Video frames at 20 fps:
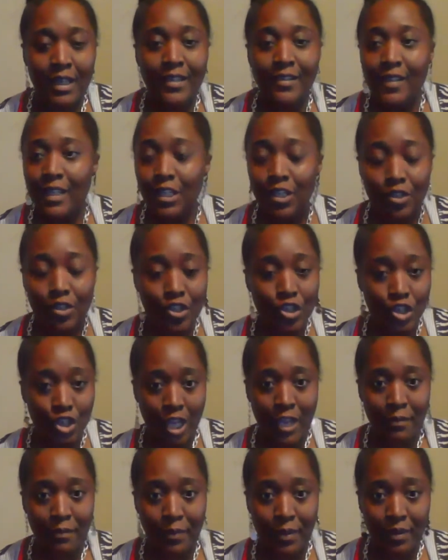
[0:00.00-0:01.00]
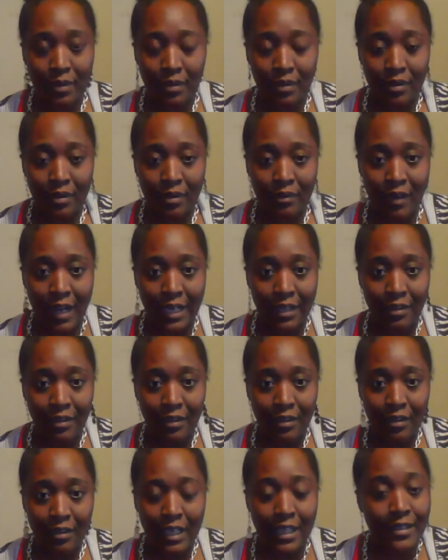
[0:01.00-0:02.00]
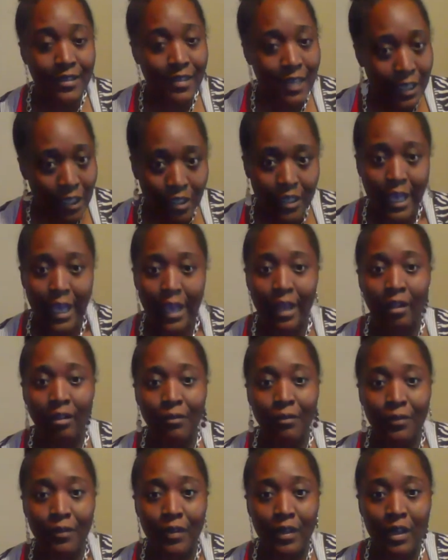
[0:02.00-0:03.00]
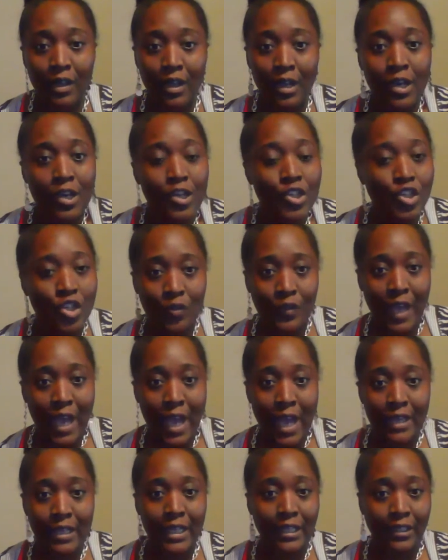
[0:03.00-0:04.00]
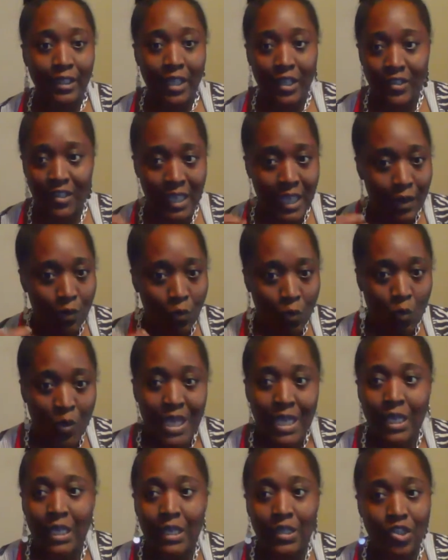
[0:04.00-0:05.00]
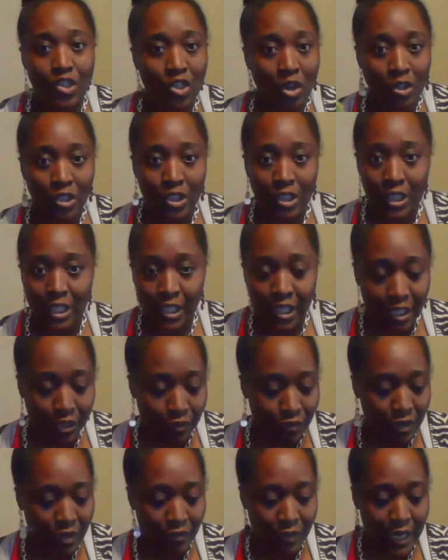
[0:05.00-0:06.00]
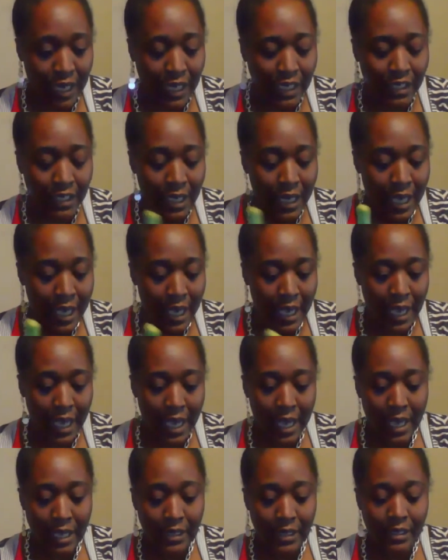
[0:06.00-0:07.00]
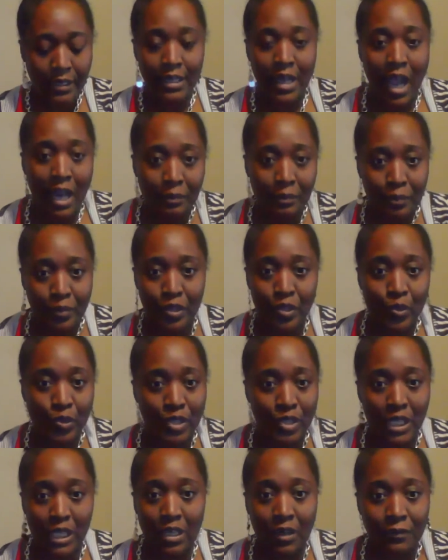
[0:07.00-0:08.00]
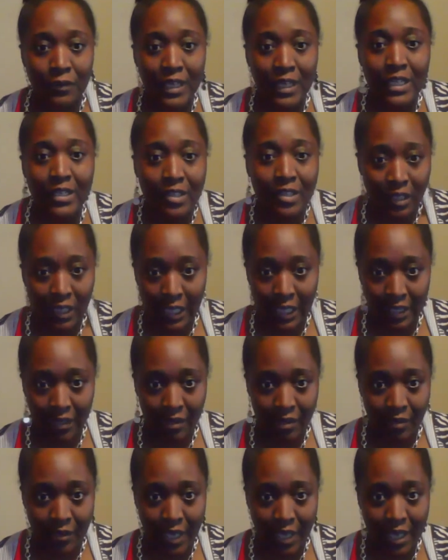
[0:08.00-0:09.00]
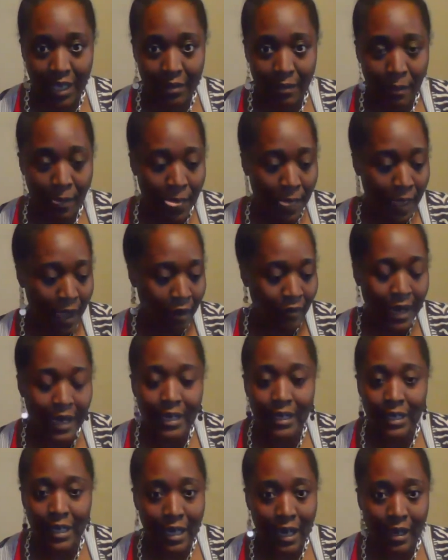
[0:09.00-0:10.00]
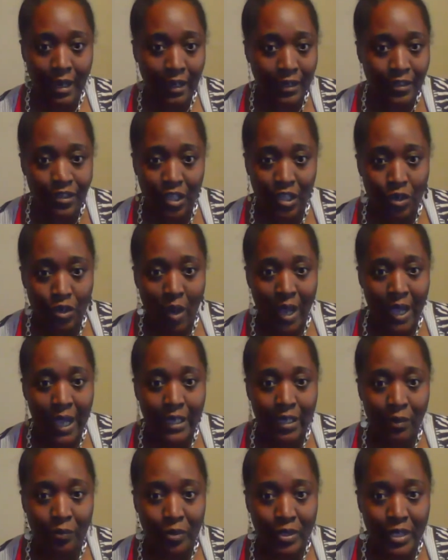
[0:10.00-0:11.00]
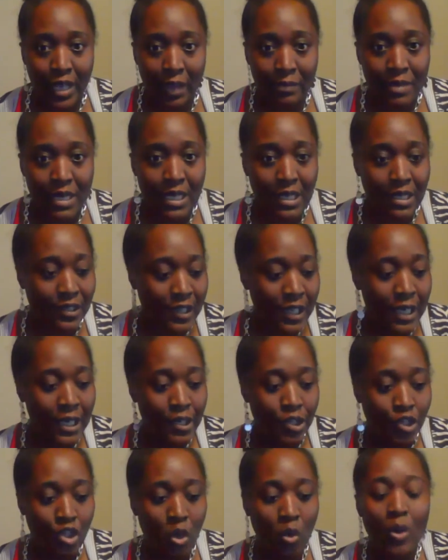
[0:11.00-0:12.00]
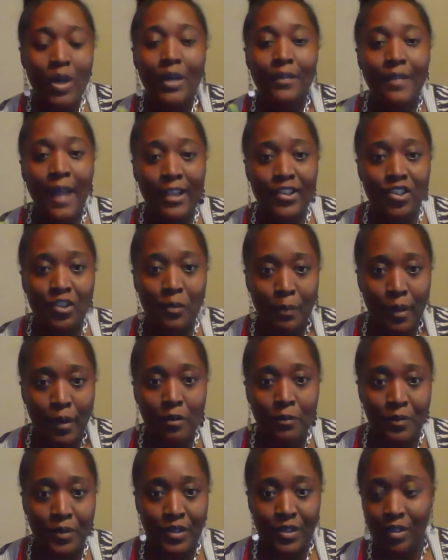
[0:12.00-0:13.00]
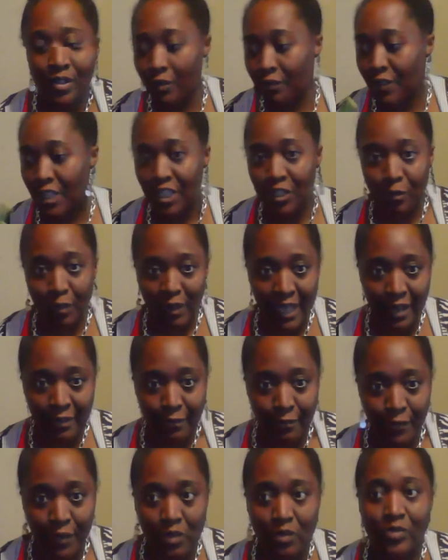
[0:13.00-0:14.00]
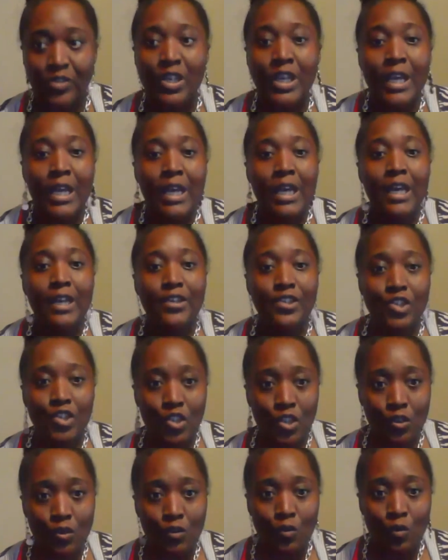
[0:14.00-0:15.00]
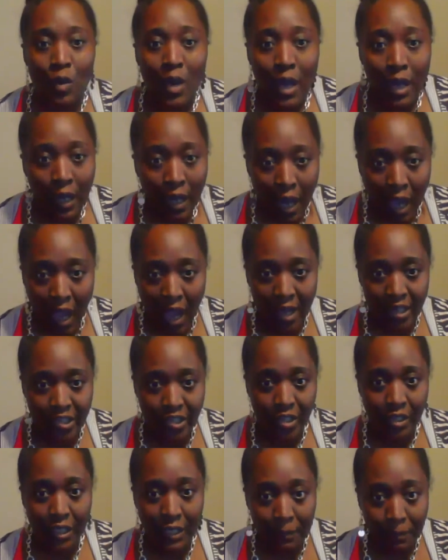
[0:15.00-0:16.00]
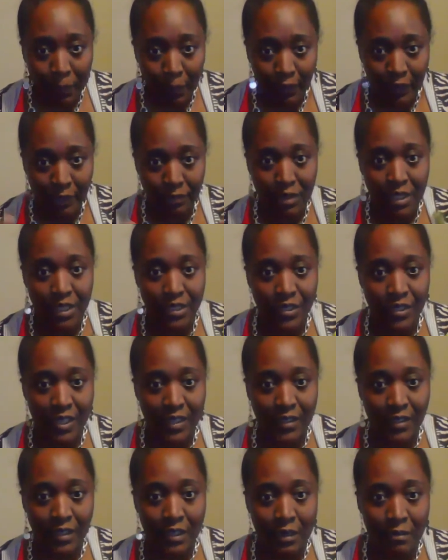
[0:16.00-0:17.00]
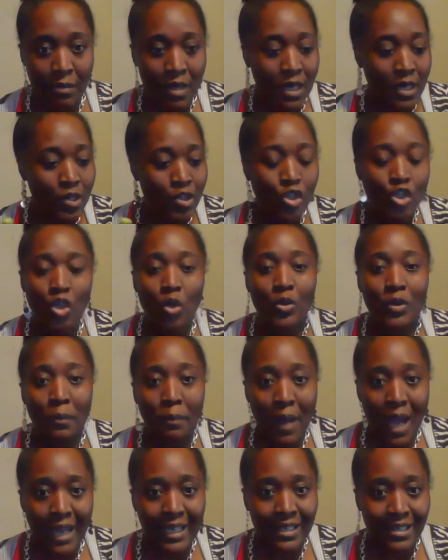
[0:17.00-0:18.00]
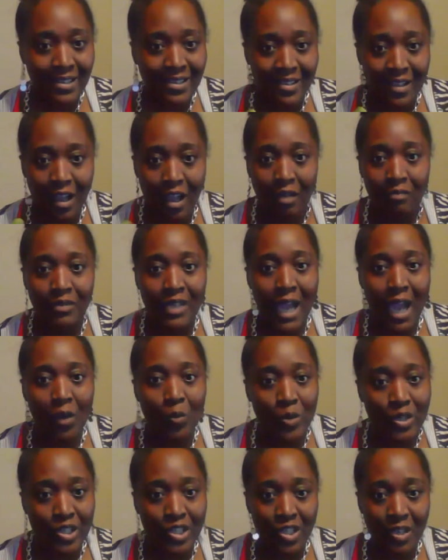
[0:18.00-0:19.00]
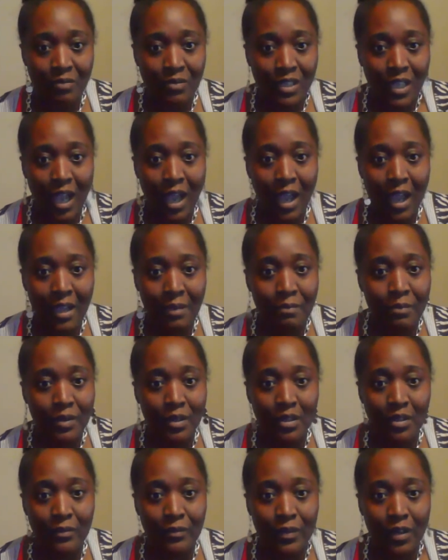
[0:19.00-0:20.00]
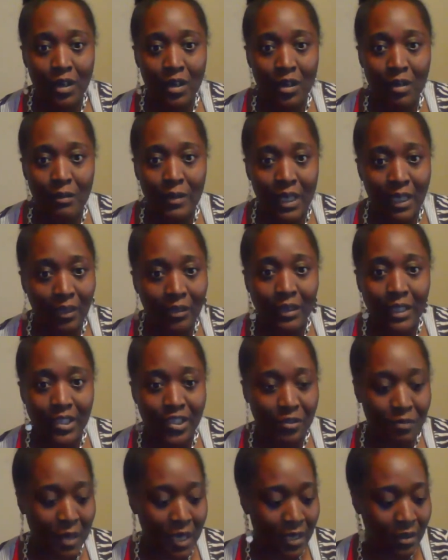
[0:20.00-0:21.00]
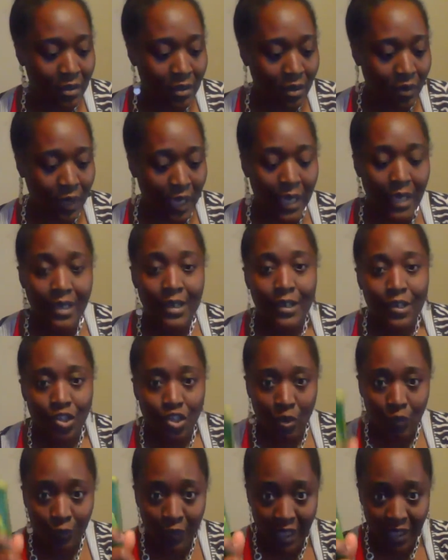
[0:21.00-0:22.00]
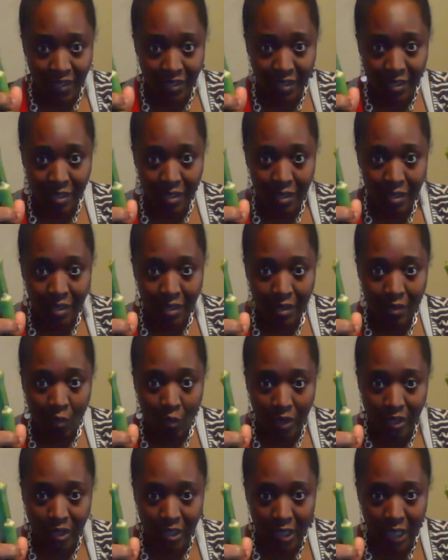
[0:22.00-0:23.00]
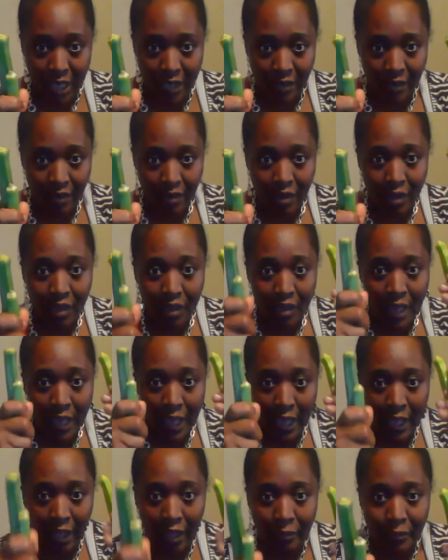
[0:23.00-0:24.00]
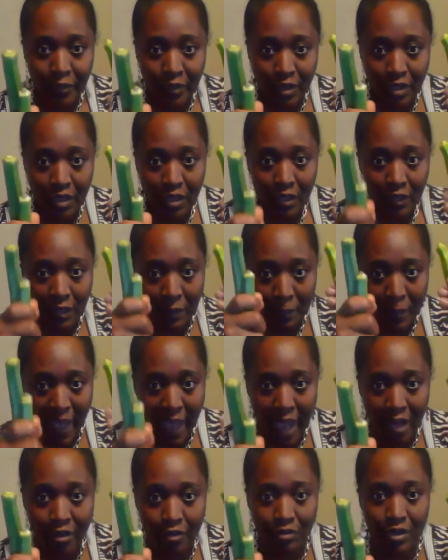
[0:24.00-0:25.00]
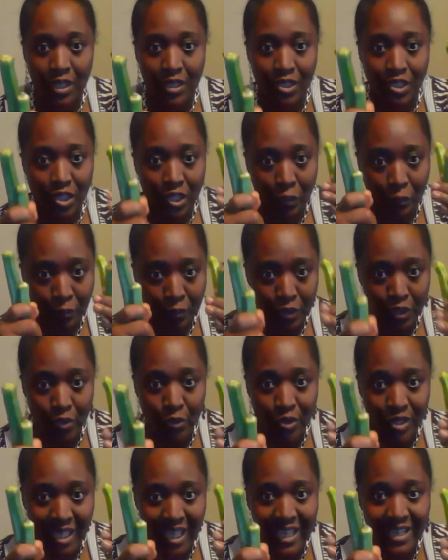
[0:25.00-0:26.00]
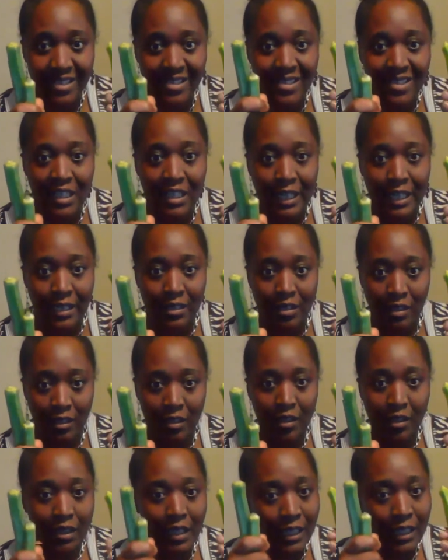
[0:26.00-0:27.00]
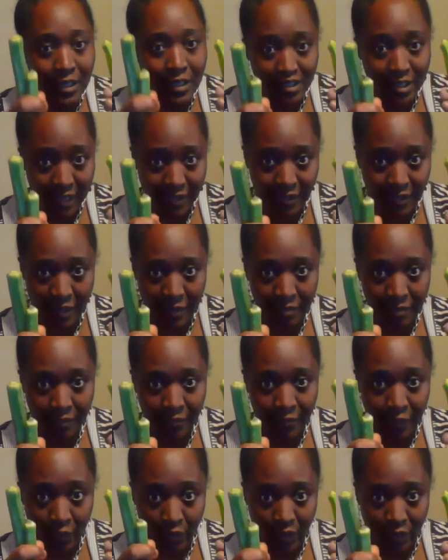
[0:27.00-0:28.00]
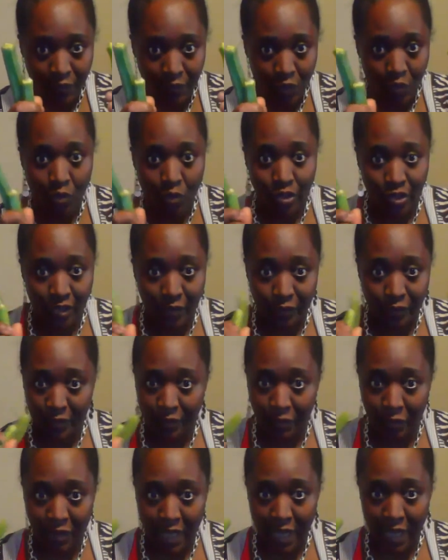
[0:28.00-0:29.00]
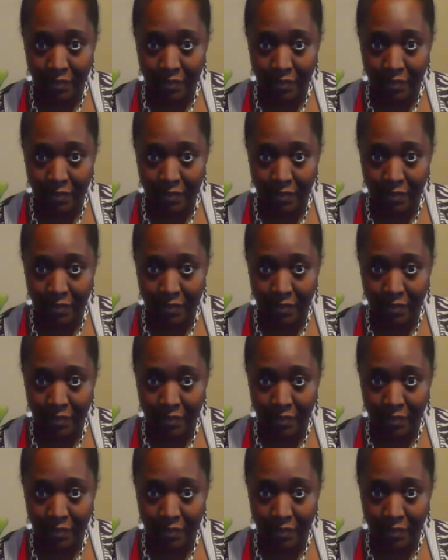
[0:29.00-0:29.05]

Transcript: is in good shape, right? Is in good health so that it doesn't get weak and start to deteriorate and not producing enough insulin. Okay. All right. And then the next thing you know, I end up with diabetes. So that's the purpose of these plant foods is to constantly put them in the system so the body doesn't come down with some type of um, illness, man. Okay. So this, once again, helps the pancreas to produce insulin in the system for those of you who are suffering from